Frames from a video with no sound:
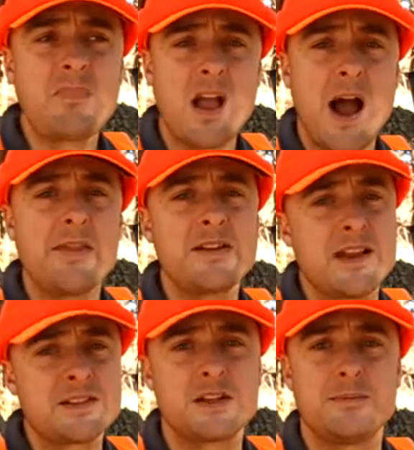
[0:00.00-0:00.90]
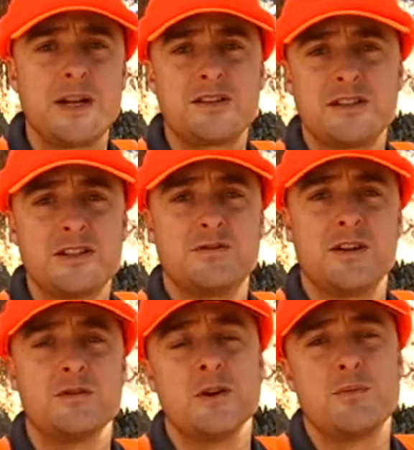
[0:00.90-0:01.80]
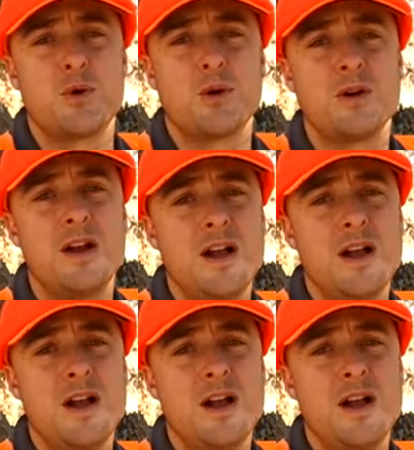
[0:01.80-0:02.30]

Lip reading: I think that's going to make the 6.5 Creedmoor